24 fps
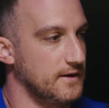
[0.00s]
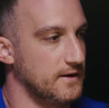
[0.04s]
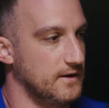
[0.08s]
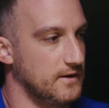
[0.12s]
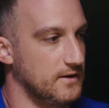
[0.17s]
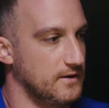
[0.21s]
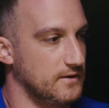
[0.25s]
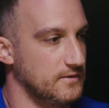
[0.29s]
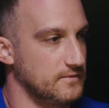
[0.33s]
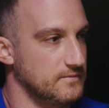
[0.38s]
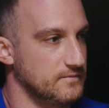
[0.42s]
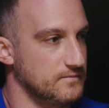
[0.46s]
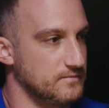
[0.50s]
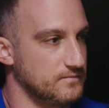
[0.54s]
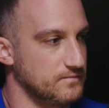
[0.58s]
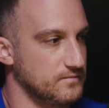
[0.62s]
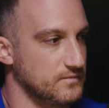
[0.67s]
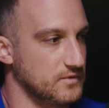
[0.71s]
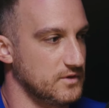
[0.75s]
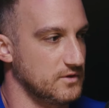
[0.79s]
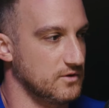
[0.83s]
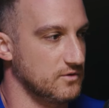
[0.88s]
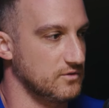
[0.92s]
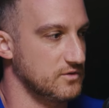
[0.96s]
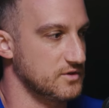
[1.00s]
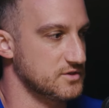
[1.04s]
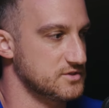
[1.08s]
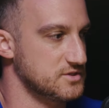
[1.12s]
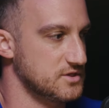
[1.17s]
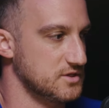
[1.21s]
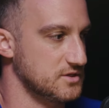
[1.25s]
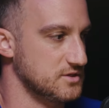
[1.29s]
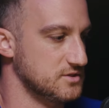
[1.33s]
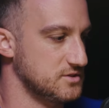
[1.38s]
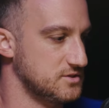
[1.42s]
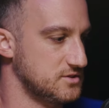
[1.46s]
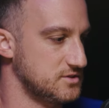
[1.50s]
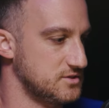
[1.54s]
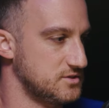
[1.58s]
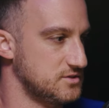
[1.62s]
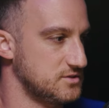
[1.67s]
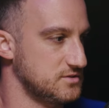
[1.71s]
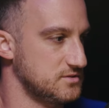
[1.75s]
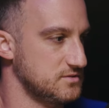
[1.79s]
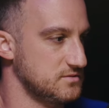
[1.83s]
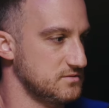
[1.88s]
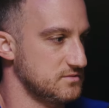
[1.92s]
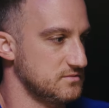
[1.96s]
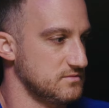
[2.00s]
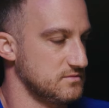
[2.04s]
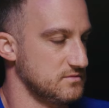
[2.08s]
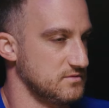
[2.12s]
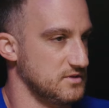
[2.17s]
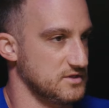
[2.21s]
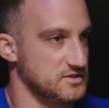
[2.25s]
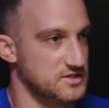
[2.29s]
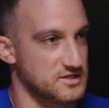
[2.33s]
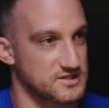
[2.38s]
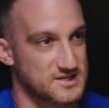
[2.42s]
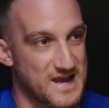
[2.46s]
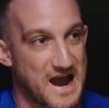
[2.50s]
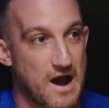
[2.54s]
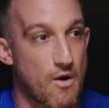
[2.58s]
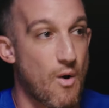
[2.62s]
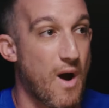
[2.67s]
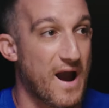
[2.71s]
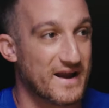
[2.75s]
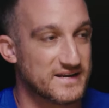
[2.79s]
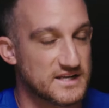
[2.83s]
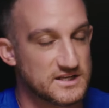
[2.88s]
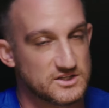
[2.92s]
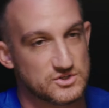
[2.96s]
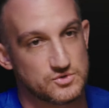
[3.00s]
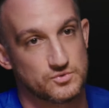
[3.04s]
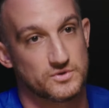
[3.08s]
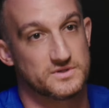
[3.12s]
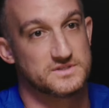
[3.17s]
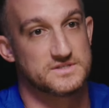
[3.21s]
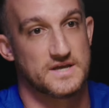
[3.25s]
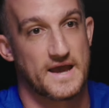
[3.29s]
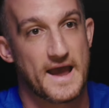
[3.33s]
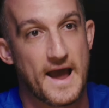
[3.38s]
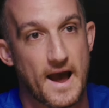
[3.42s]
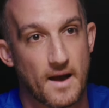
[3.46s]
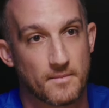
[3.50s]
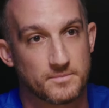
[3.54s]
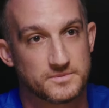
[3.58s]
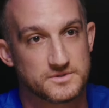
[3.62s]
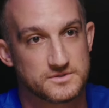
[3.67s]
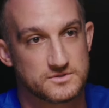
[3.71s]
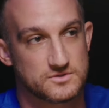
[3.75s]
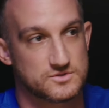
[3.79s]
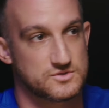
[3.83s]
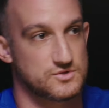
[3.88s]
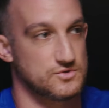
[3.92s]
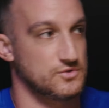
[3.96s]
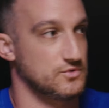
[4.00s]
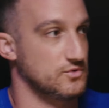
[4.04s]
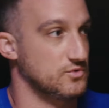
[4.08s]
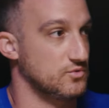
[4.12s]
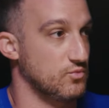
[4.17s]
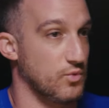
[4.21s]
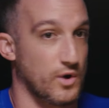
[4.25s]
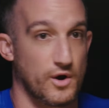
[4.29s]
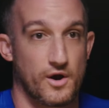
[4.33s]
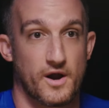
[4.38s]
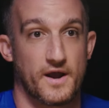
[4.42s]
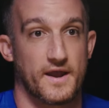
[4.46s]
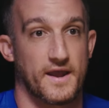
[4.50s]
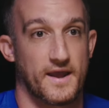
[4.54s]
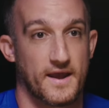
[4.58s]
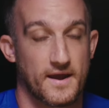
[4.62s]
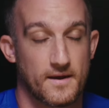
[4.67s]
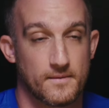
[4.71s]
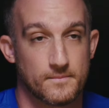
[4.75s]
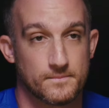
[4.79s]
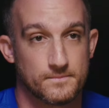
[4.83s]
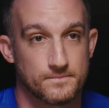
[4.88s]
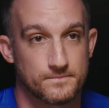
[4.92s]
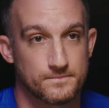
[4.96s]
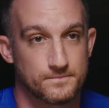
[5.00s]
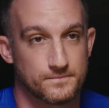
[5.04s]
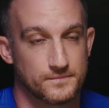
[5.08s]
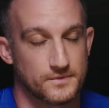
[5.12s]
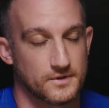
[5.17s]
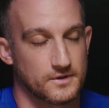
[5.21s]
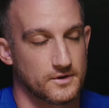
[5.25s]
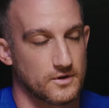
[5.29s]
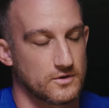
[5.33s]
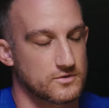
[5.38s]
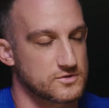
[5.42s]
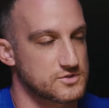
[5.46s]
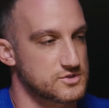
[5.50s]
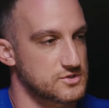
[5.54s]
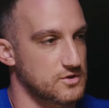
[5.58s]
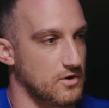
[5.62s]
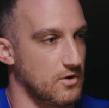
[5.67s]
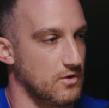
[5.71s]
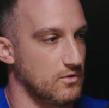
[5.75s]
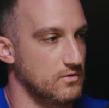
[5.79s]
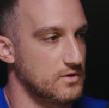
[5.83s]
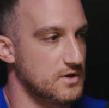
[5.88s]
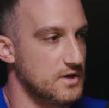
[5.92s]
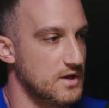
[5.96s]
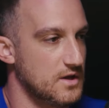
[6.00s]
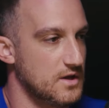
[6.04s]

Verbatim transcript: um, you know, this is this is how I need to adapt to where I am. You know, so